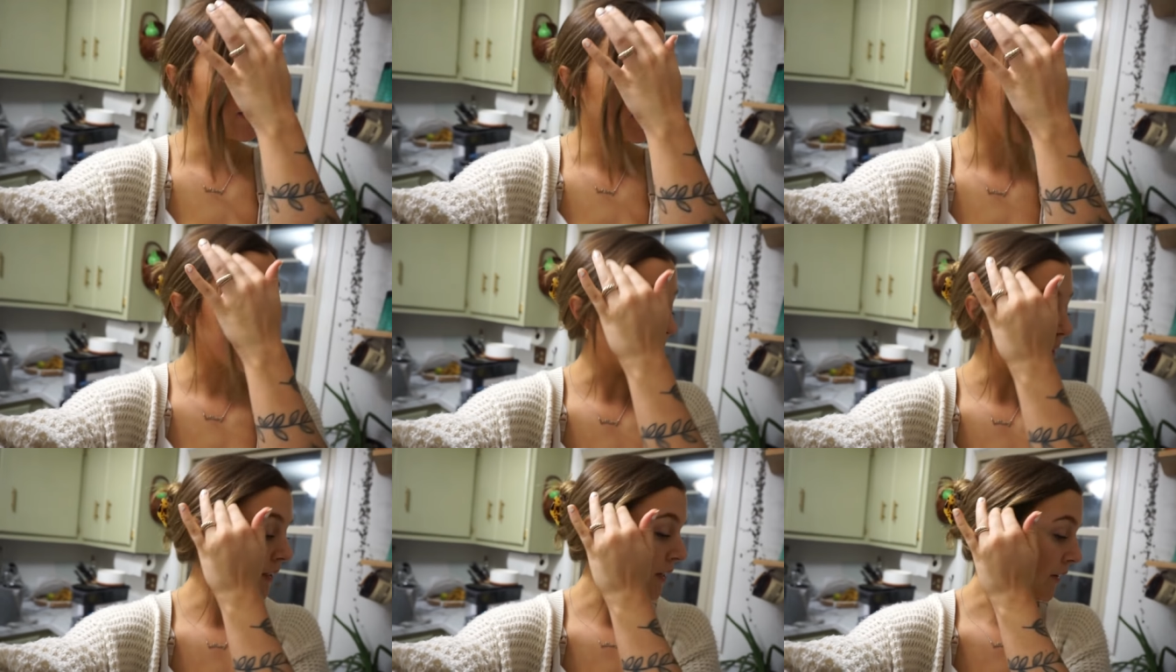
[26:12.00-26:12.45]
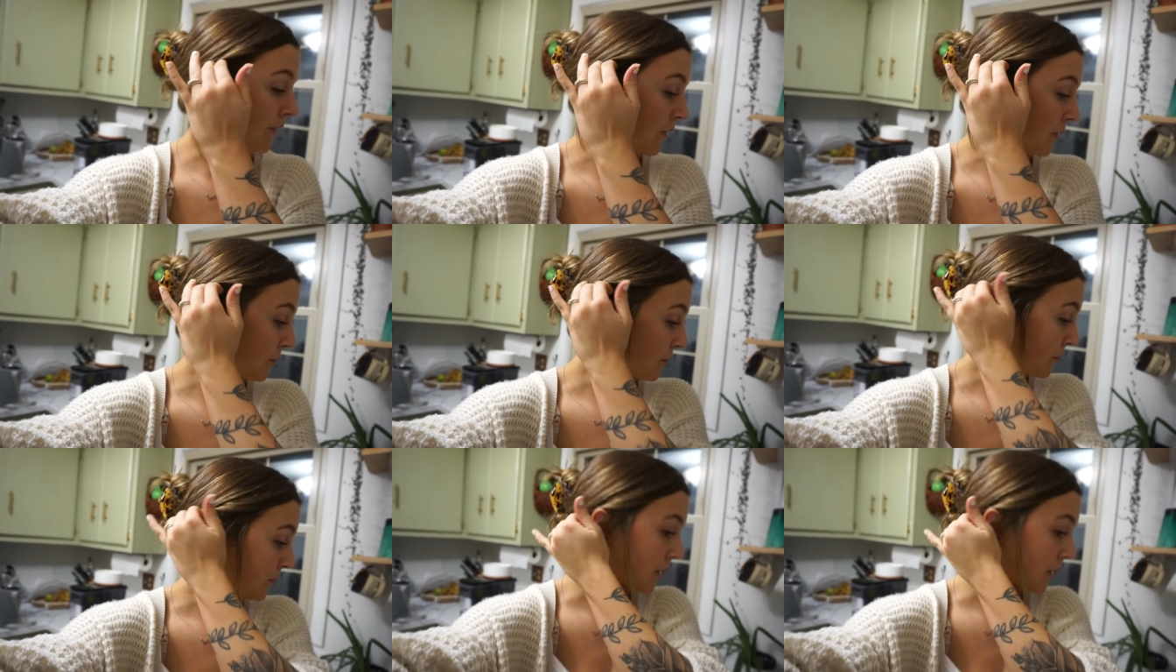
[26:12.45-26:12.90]
is
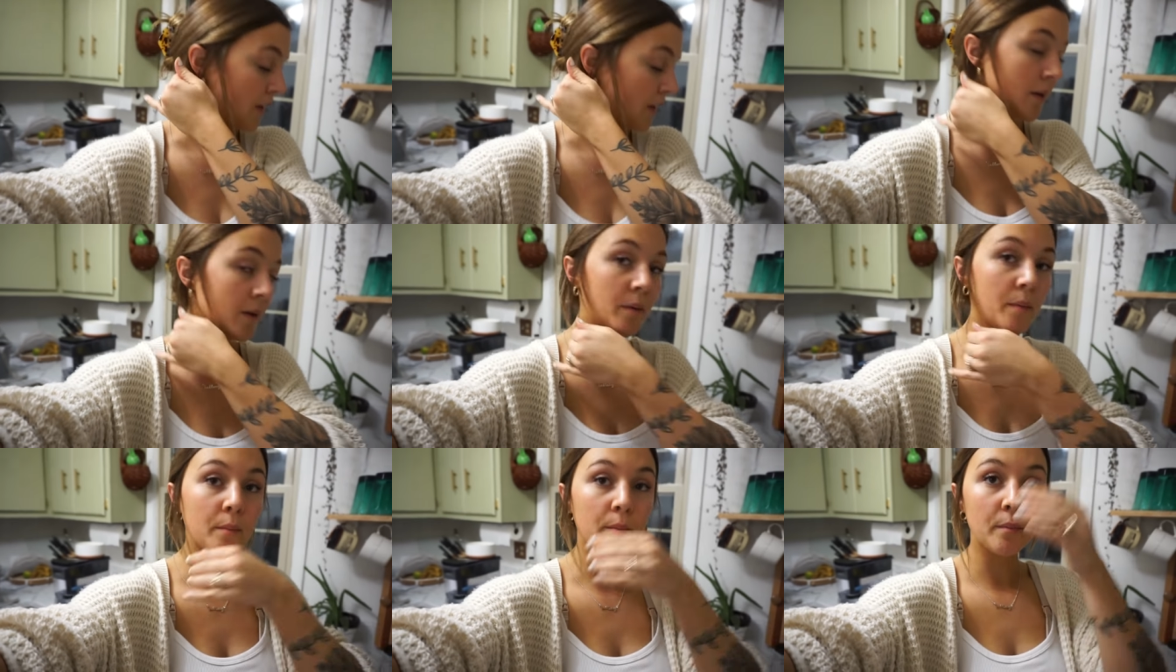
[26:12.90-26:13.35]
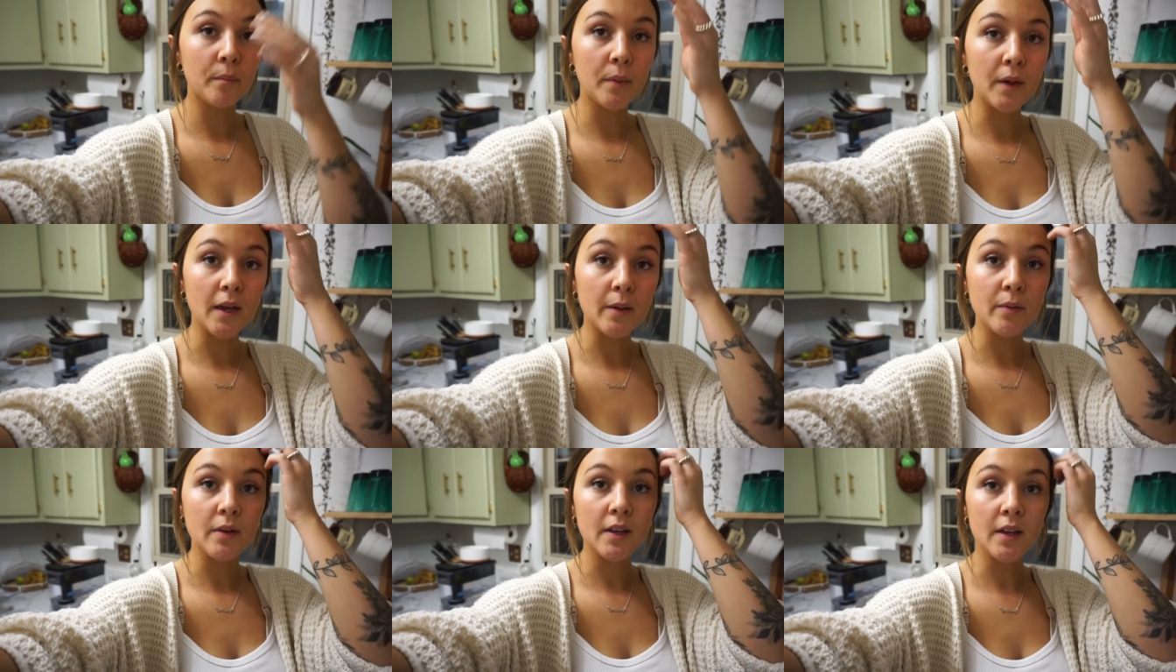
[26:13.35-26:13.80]
giving
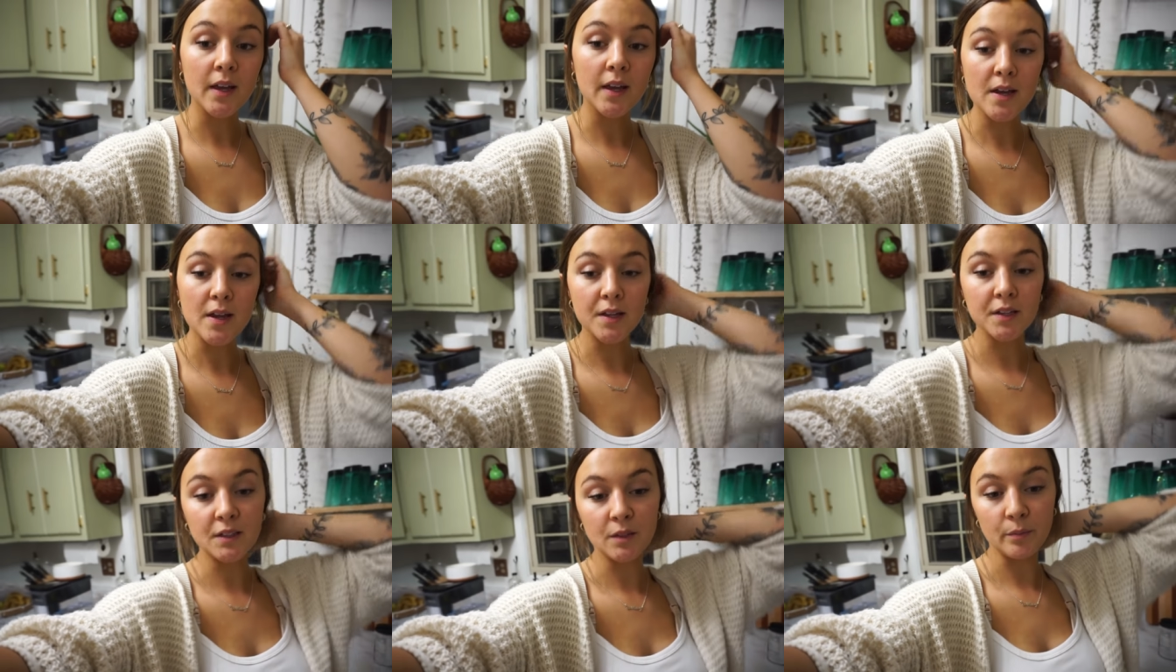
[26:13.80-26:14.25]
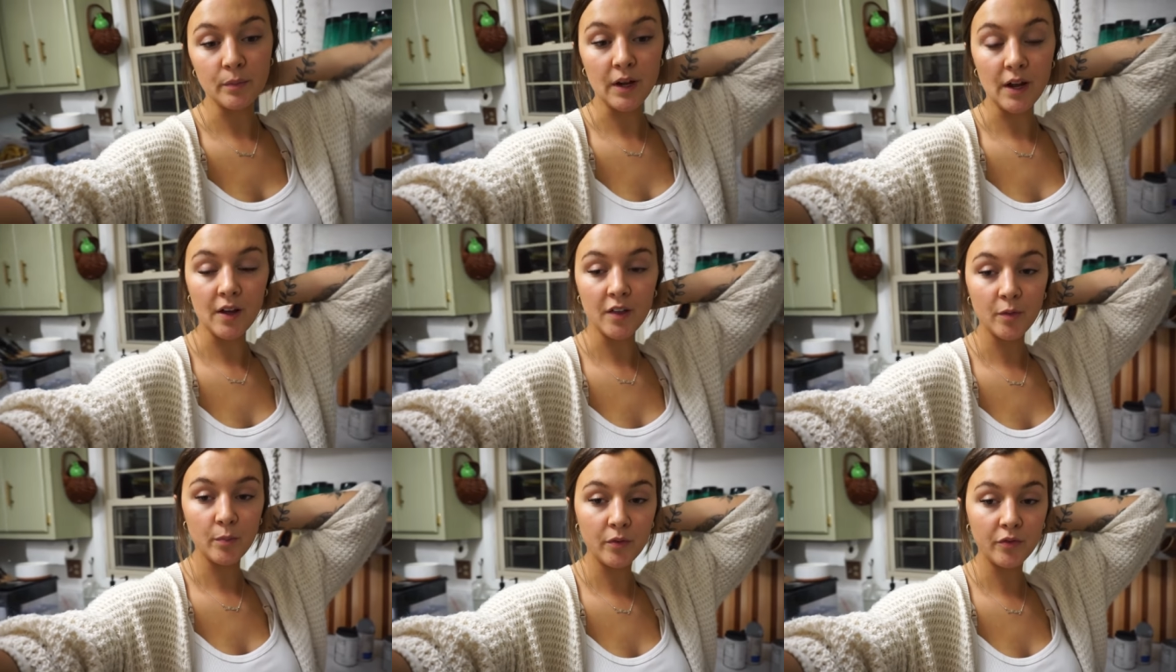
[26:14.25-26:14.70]
baby his
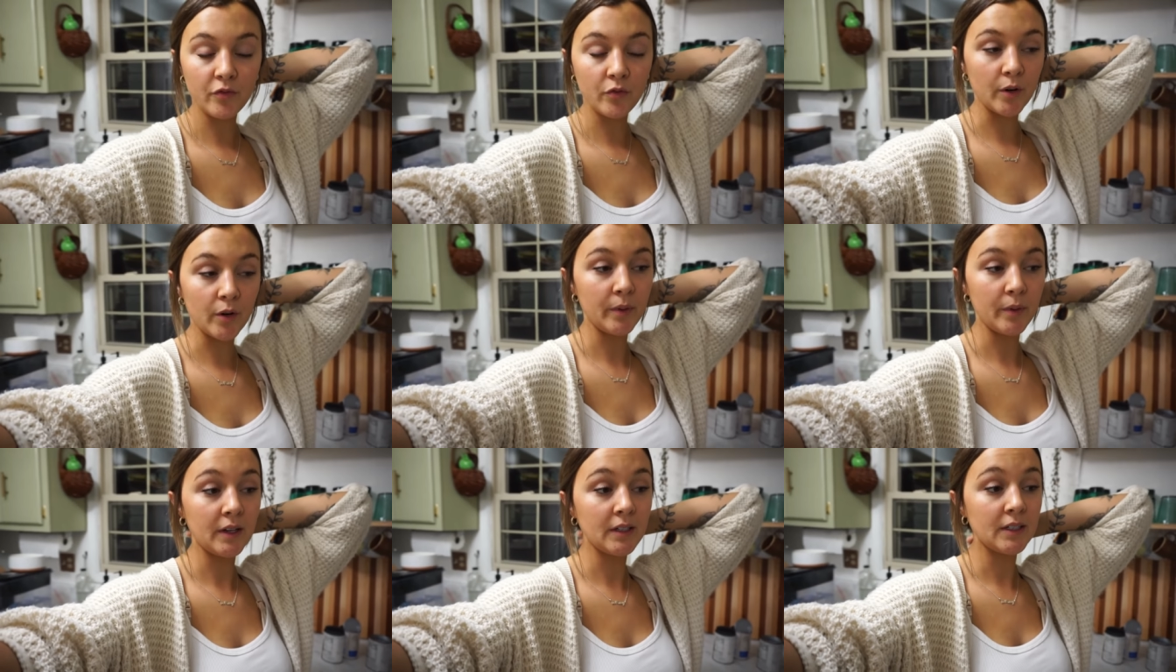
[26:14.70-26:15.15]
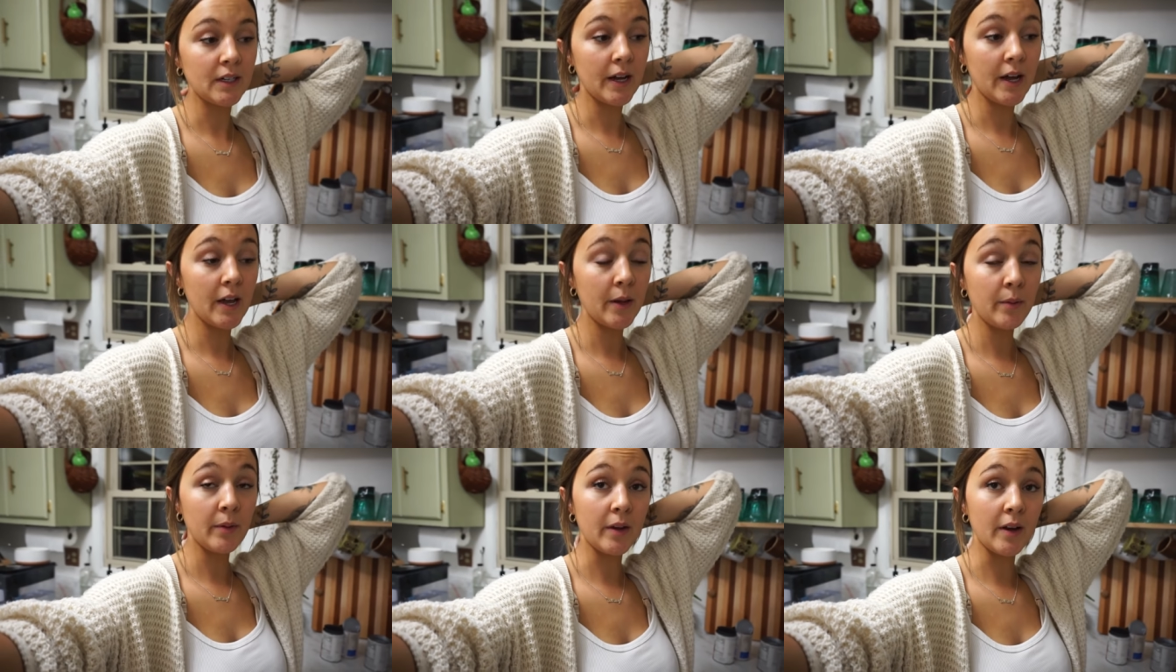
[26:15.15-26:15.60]
bath before
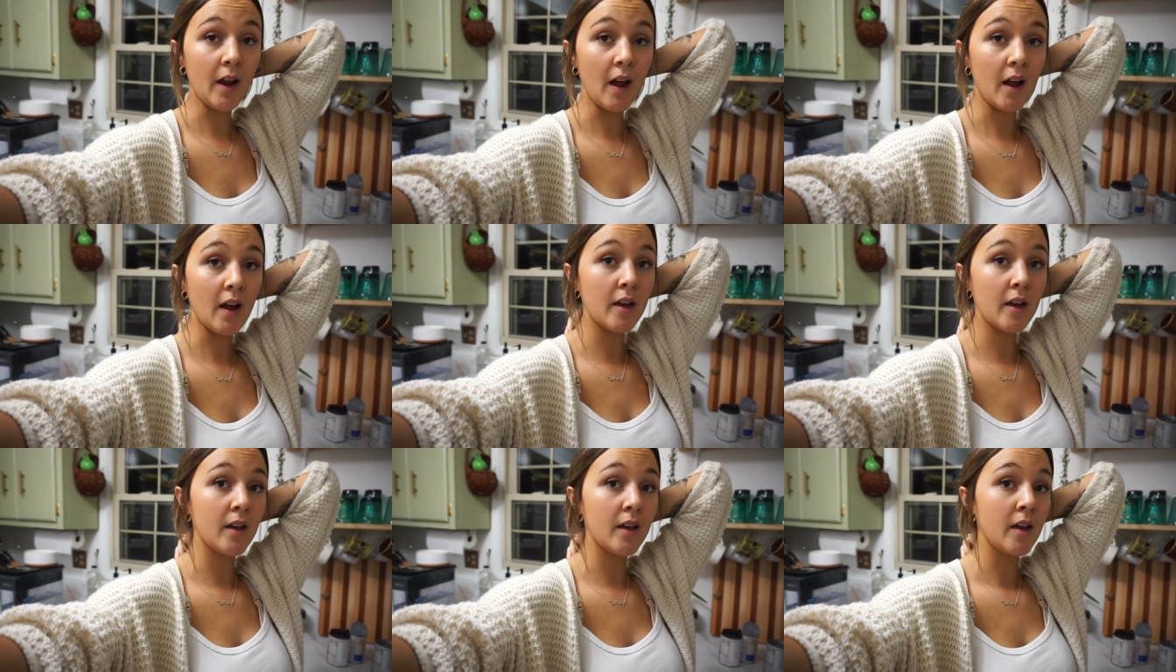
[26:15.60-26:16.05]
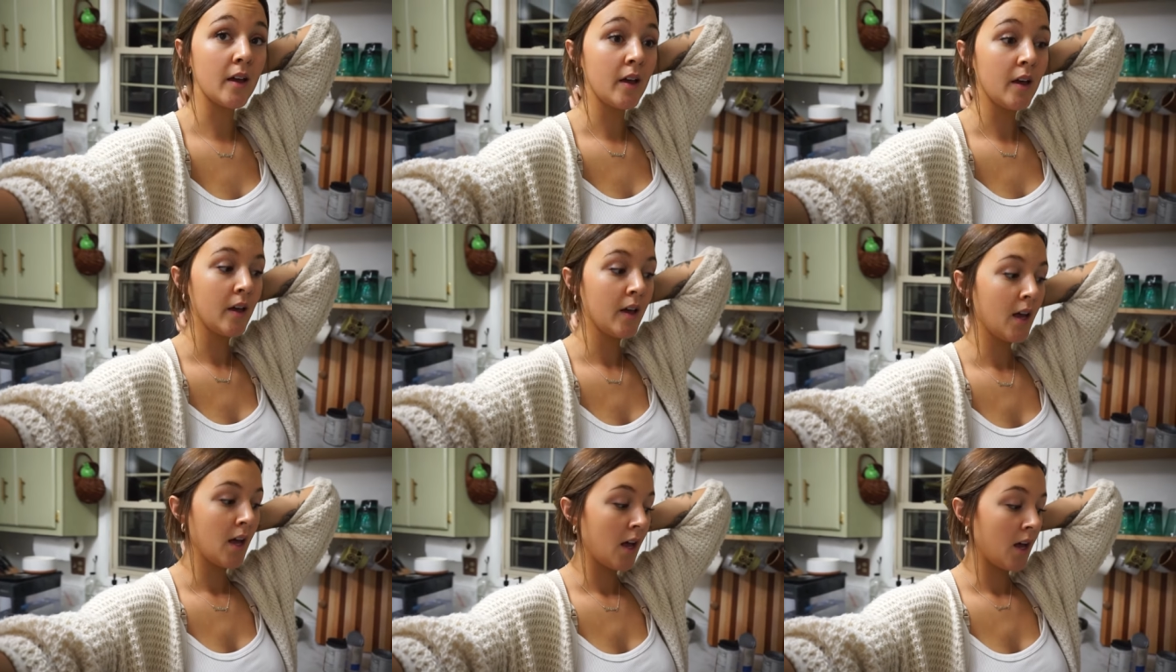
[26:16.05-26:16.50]
bedtime and I
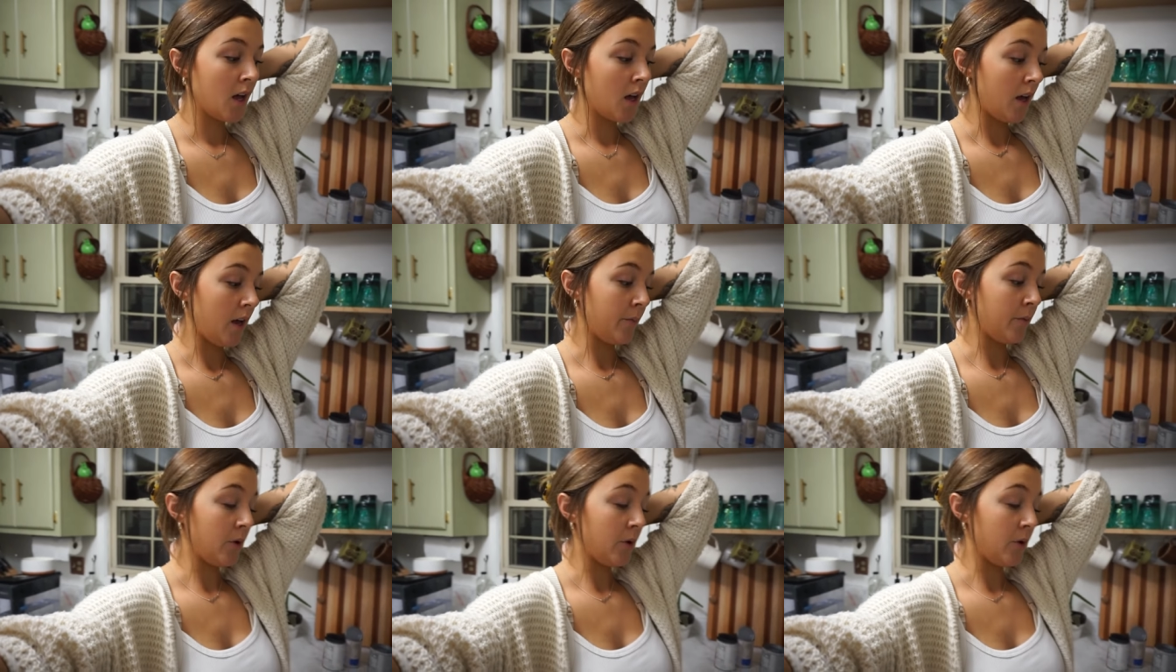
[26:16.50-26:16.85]
am